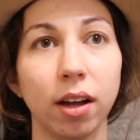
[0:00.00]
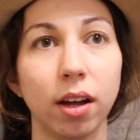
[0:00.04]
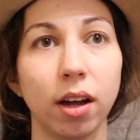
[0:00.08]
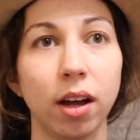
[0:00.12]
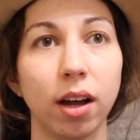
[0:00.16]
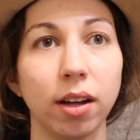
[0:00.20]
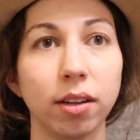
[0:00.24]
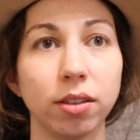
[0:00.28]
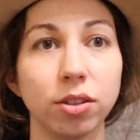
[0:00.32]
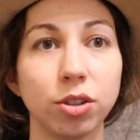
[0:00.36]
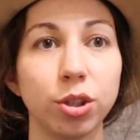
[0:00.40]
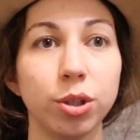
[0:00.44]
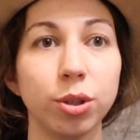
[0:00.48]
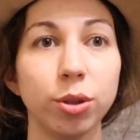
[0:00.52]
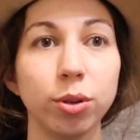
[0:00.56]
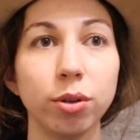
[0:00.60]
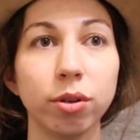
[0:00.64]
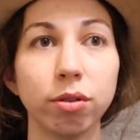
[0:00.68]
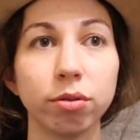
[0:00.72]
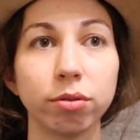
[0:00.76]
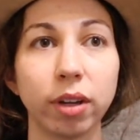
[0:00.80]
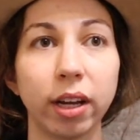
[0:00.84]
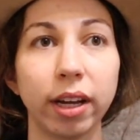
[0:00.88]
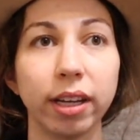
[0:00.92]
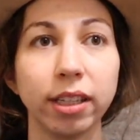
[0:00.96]
Uh,
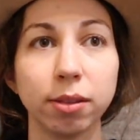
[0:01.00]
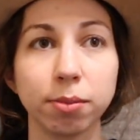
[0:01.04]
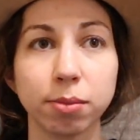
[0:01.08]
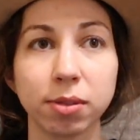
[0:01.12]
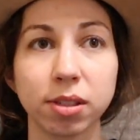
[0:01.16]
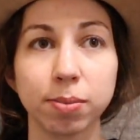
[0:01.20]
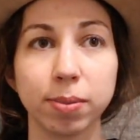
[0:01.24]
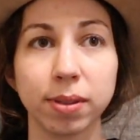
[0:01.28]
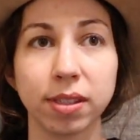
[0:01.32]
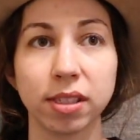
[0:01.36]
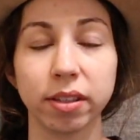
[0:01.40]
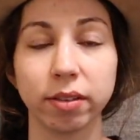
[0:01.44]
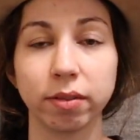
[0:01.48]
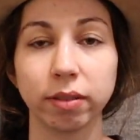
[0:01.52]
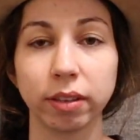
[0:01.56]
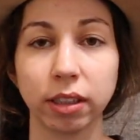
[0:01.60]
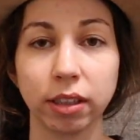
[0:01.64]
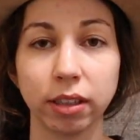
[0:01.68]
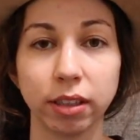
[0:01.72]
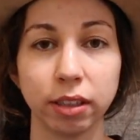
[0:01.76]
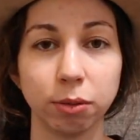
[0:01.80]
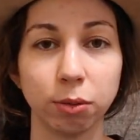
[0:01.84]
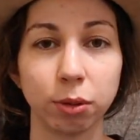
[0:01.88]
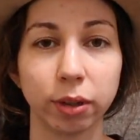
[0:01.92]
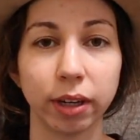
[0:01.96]
two of the items
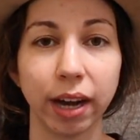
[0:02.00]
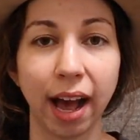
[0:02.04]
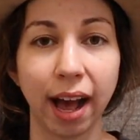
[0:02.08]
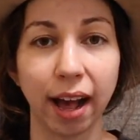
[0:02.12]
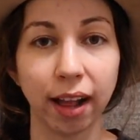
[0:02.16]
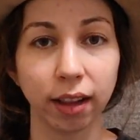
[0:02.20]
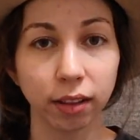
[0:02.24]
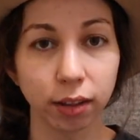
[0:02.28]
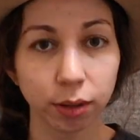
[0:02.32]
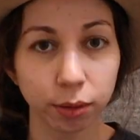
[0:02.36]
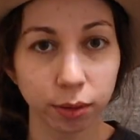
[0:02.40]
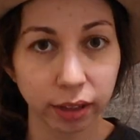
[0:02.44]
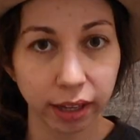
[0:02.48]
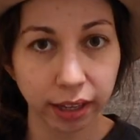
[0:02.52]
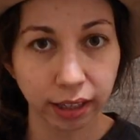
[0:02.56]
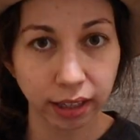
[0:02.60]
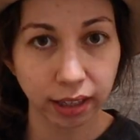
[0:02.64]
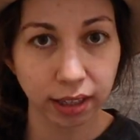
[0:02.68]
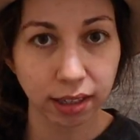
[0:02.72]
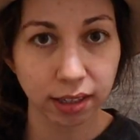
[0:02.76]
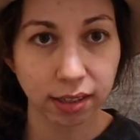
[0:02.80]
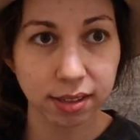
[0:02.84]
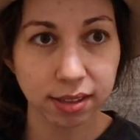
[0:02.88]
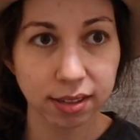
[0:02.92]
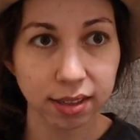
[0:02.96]
specifically were aloe
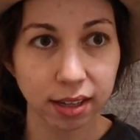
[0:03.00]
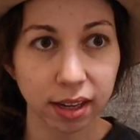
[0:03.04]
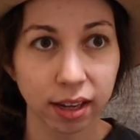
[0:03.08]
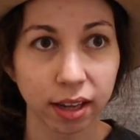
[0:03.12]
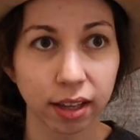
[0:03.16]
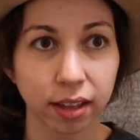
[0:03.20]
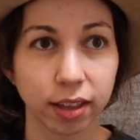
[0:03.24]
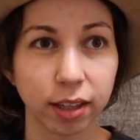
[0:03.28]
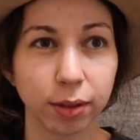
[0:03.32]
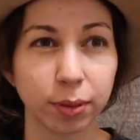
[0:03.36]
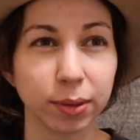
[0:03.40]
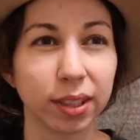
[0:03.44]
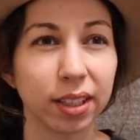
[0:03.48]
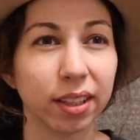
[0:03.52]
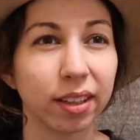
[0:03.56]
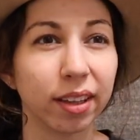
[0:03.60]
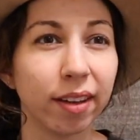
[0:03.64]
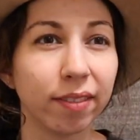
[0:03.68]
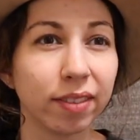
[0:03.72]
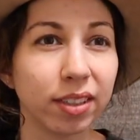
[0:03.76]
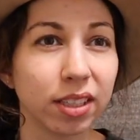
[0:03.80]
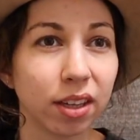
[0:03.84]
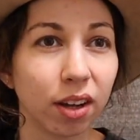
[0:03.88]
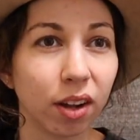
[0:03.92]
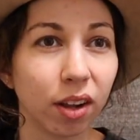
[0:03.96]
leggings. They were
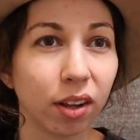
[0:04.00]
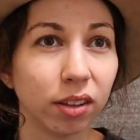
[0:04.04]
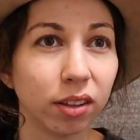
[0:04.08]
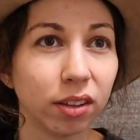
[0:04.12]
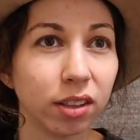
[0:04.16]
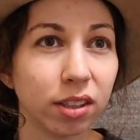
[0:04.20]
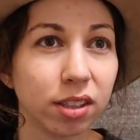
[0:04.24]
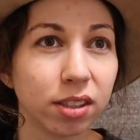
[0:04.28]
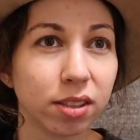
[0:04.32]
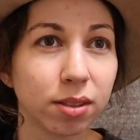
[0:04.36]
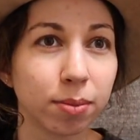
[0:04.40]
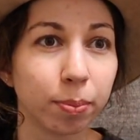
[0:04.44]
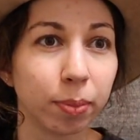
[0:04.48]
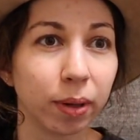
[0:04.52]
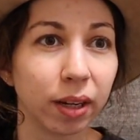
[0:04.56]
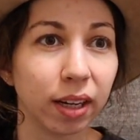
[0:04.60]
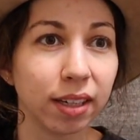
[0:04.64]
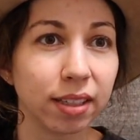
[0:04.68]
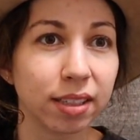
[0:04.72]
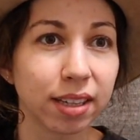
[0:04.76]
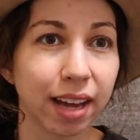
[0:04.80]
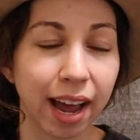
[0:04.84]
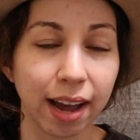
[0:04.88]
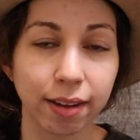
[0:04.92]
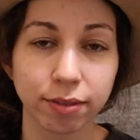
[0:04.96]
eleven dollars,
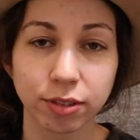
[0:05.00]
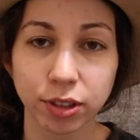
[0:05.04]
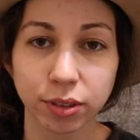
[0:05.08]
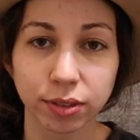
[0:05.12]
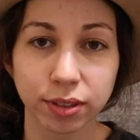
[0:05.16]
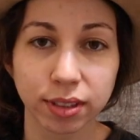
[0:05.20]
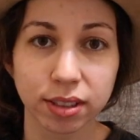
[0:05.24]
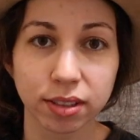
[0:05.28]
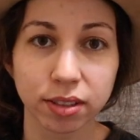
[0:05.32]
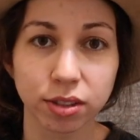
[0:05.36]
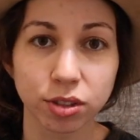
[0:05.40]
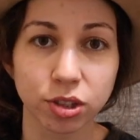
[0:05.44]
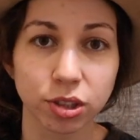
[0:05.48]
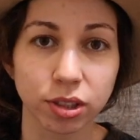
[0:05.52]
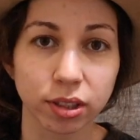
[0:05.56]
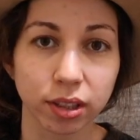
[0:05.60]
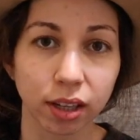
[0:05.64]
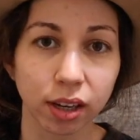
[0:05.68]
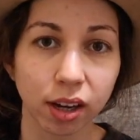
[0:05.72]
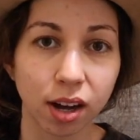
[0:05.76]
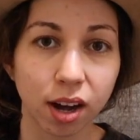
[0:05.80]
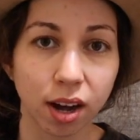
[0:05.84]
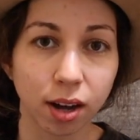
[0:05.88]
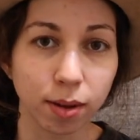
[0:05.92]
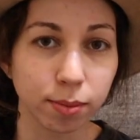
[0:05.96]
but after researching
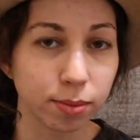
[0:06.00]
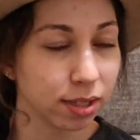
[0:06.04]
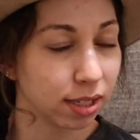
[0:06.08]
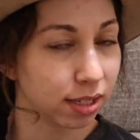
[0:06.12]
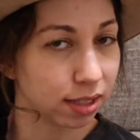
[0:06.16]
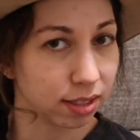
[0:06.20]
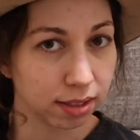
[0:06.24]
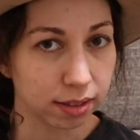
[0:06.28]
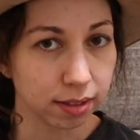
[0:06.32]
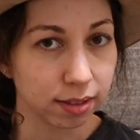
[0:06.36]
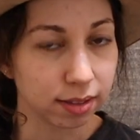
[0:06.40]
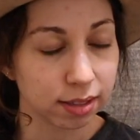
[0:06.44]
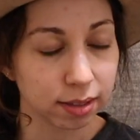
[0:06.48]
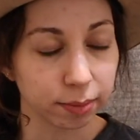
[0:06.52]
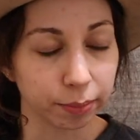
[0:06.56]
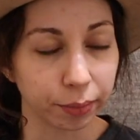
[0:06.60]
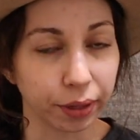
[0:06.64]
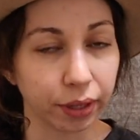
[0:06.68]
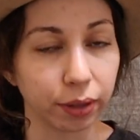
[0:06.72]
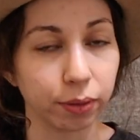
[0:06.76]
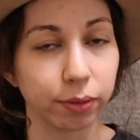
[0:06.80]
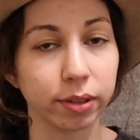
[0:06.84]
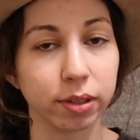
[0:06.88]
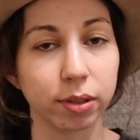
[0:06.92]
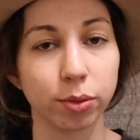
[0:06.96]
the comps, it didn't seem
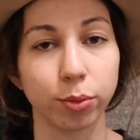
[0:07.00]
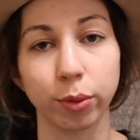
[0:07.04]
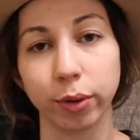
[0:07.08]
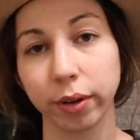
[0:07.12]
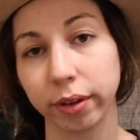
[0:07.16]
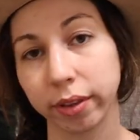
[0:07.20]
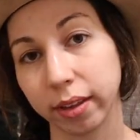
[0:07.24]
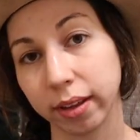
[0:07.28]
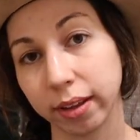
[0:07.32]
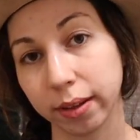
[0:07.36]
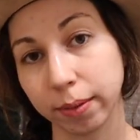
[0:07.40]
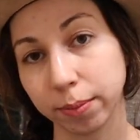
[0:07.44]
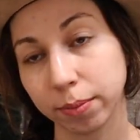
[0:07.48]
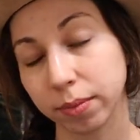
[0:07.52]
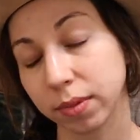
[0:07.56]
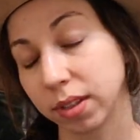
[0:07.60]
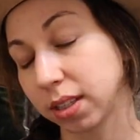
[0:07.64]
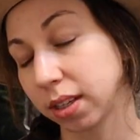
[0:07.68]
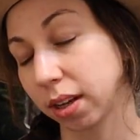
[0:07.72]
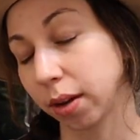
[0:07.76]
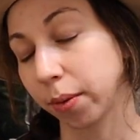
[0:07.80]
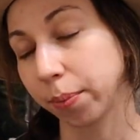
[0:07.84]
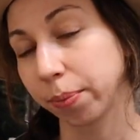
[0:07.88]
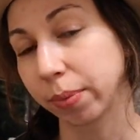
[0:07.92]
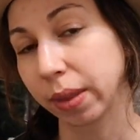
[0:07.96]
like it was worth it,
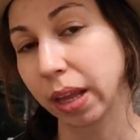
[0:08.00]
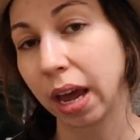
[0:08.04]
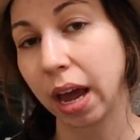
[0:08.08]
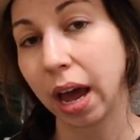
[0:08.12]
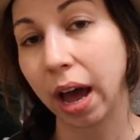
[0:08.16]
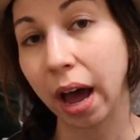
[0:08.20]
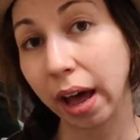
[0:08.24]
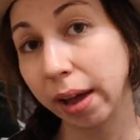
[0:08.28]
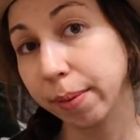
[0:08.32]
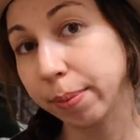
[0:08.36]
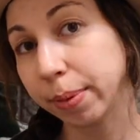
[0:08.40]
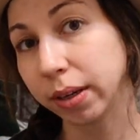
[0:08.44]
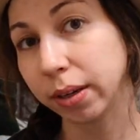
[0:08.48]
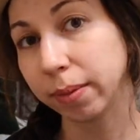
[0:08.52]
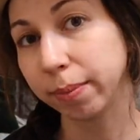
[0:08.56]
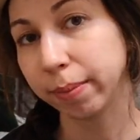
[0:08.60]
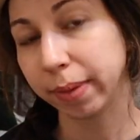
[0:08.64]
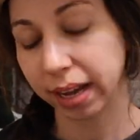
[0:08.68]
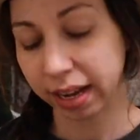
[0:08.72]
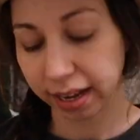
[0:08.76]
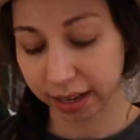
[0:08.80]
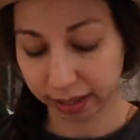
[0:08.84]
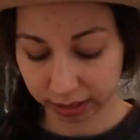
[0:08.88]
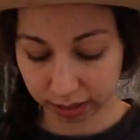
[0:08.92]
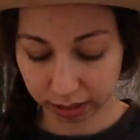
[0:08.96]
so I put them
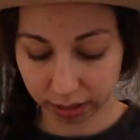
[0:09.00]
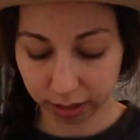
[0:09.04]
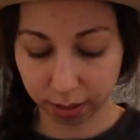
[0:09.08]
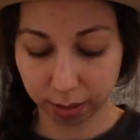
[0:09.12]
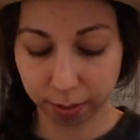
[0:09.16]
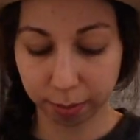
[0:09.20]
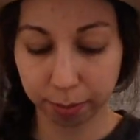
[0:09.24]
back.